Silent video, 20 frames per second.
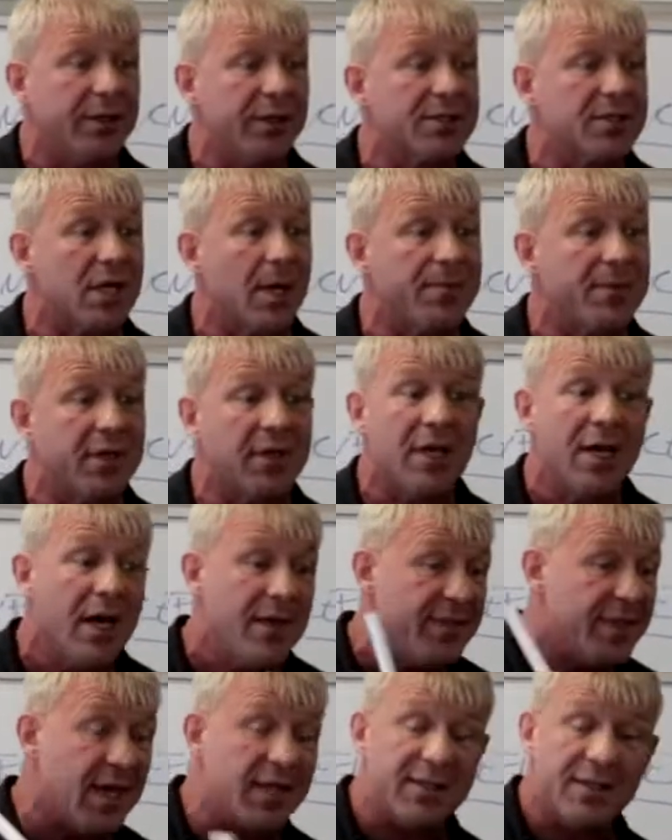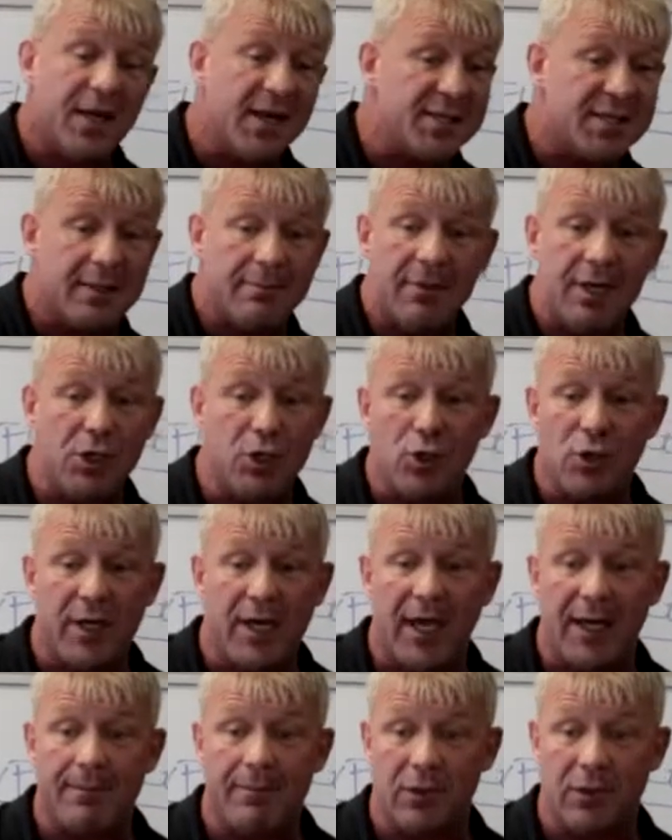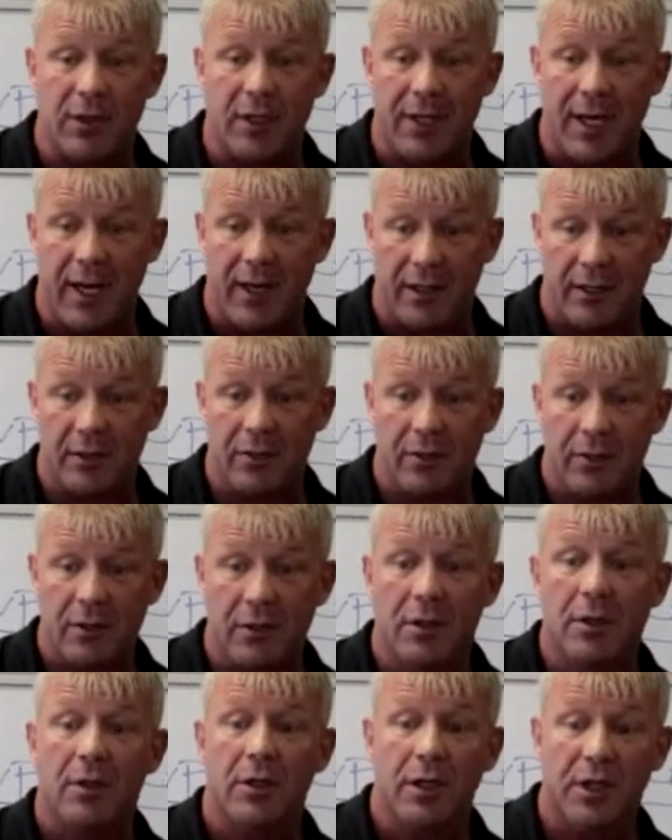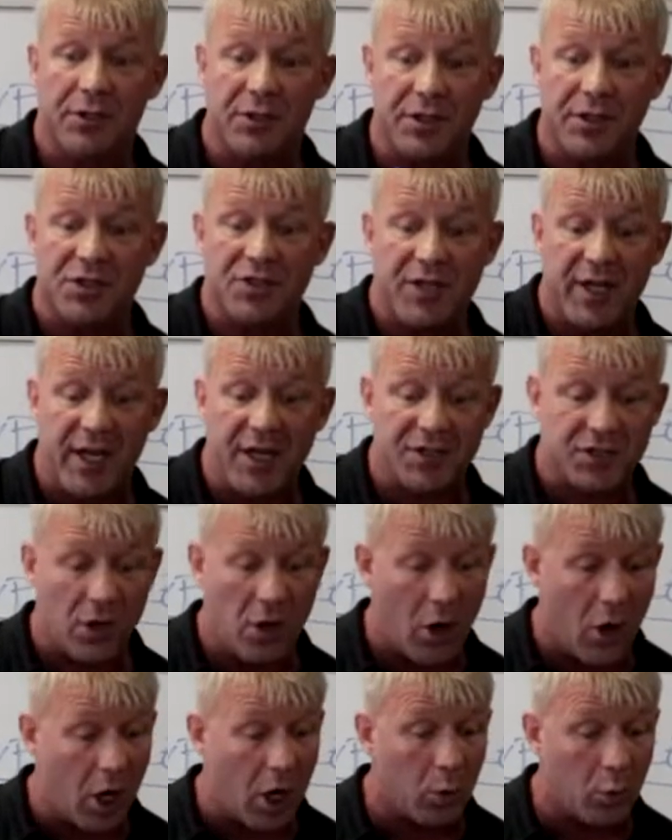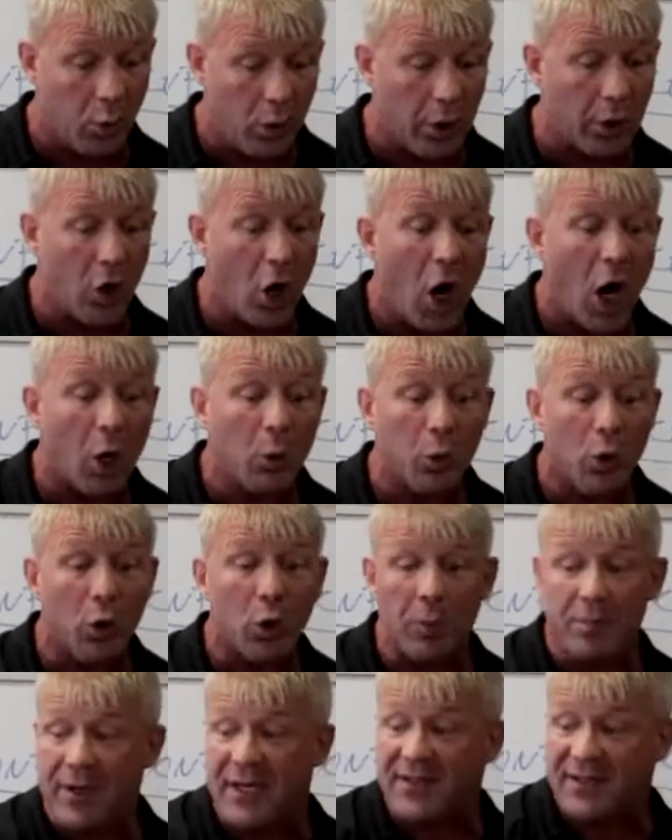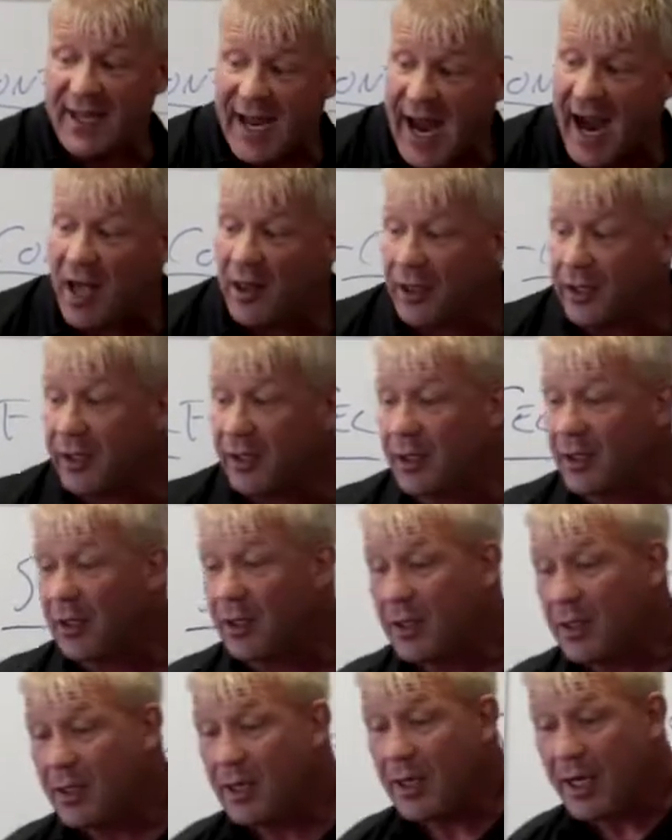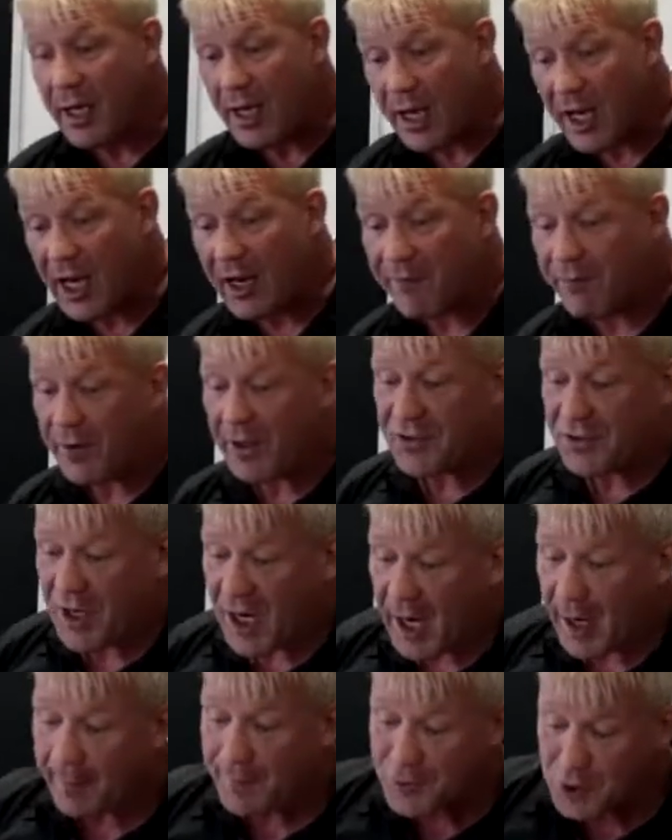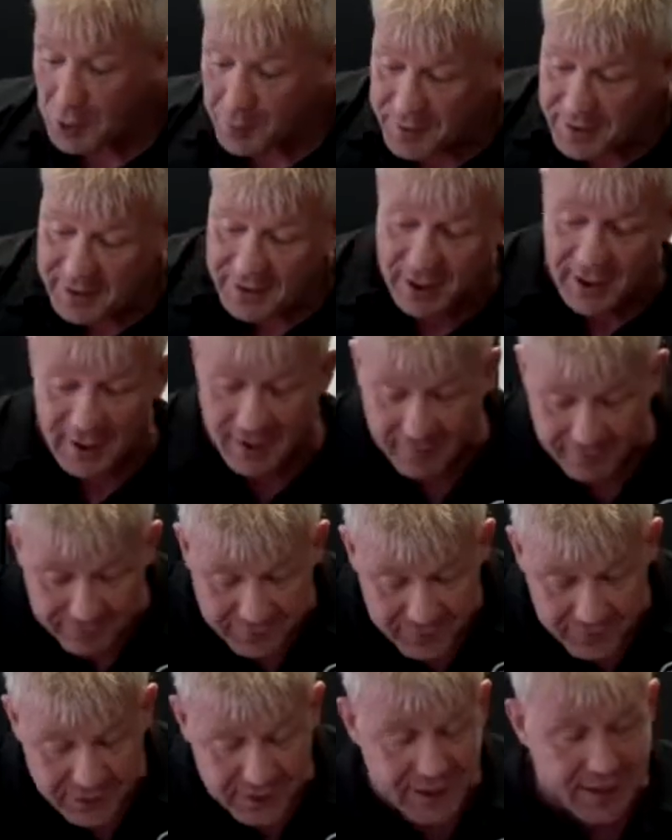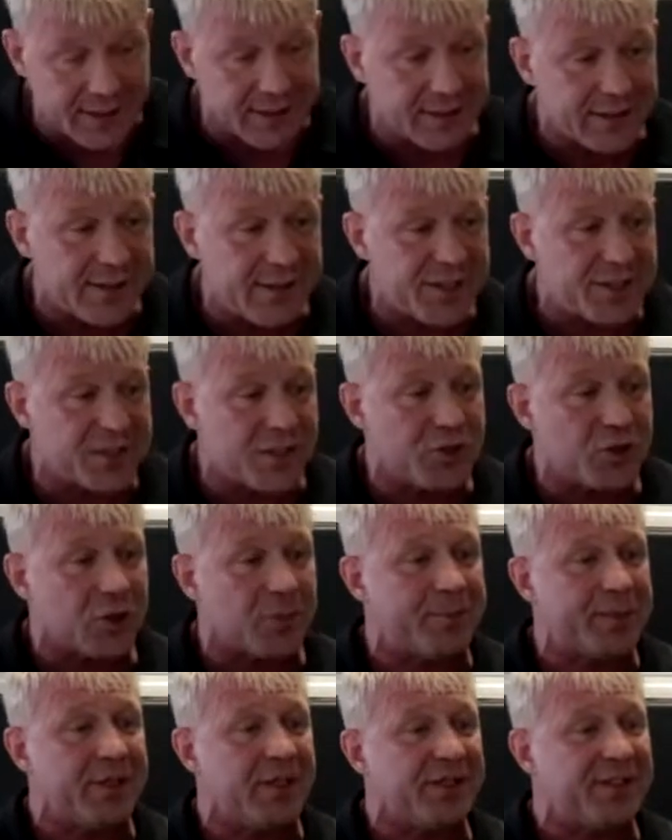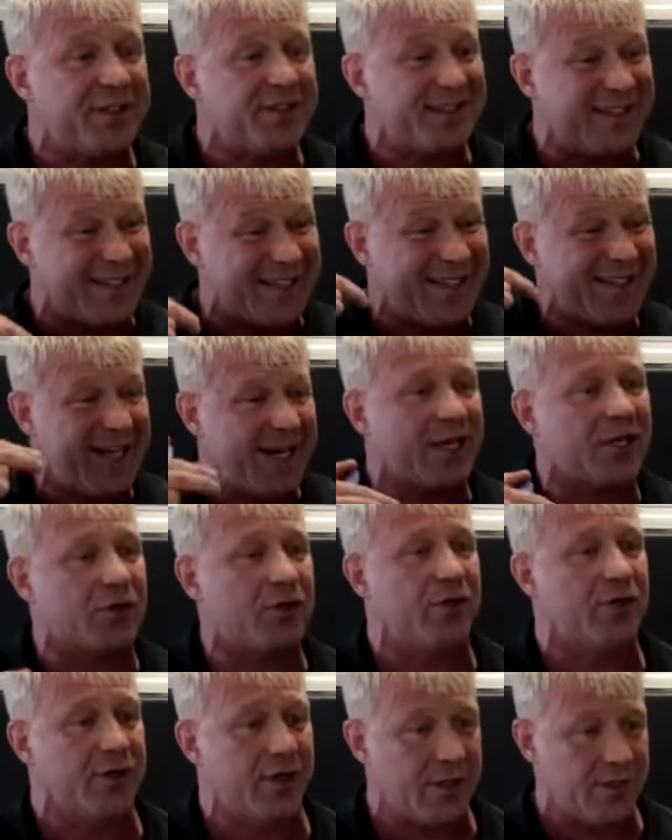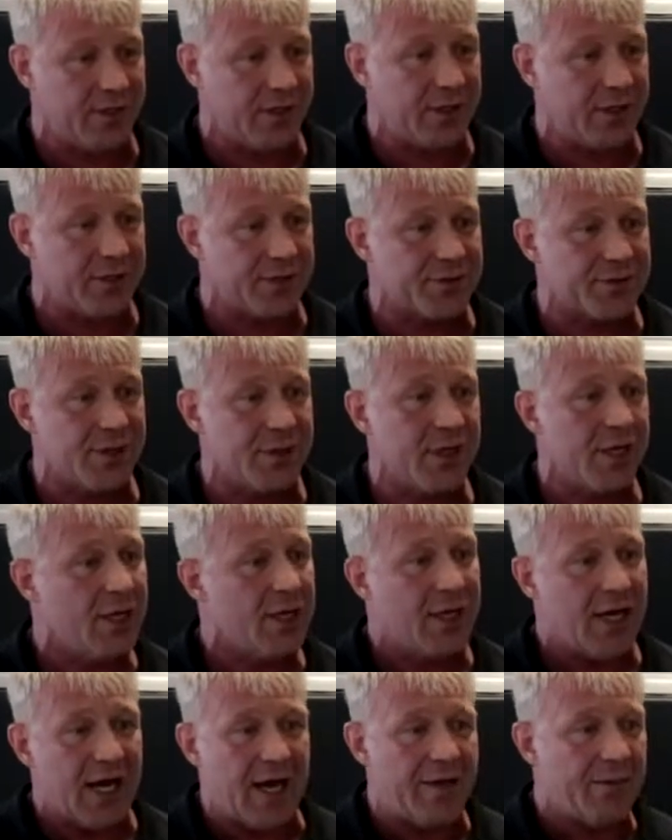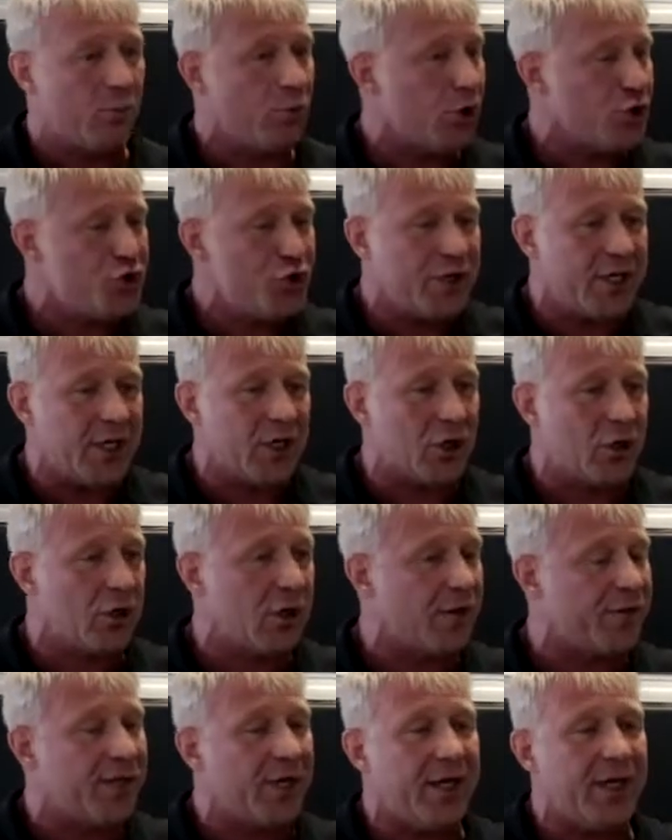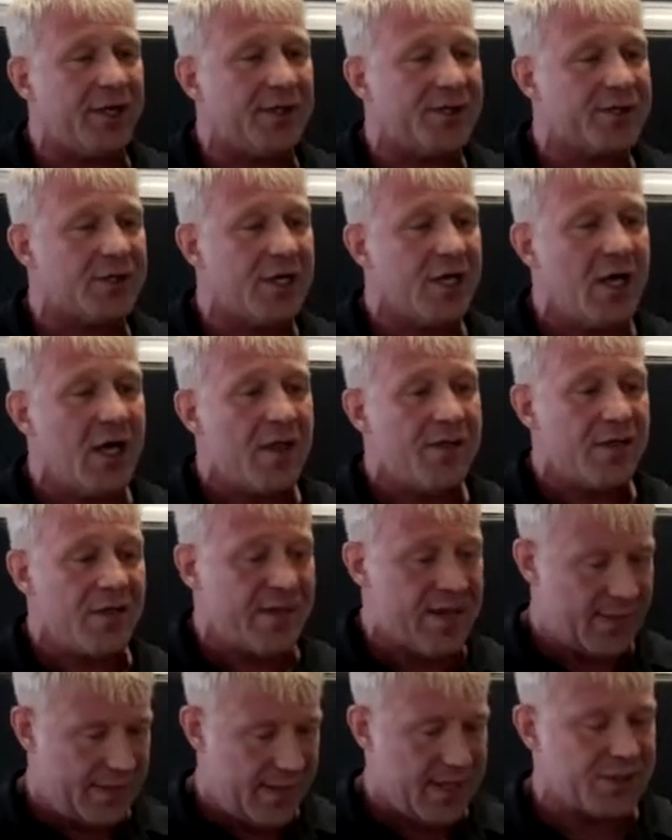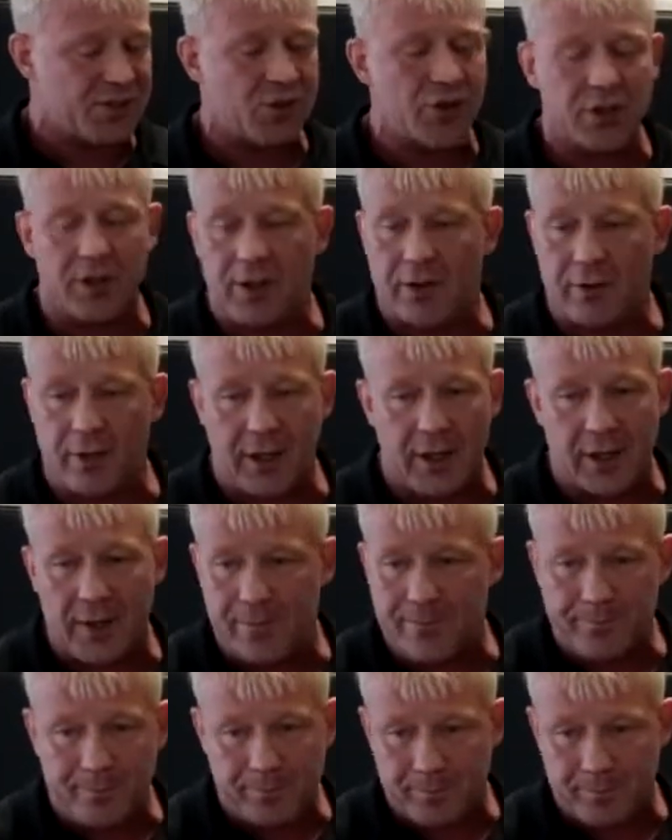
in something, that doesn't mean you can't be good at it. It just takes the hard work. Hard work will beat talent every time. So be confident at least in your ability to get good at things. And once you get good at things, then that's going to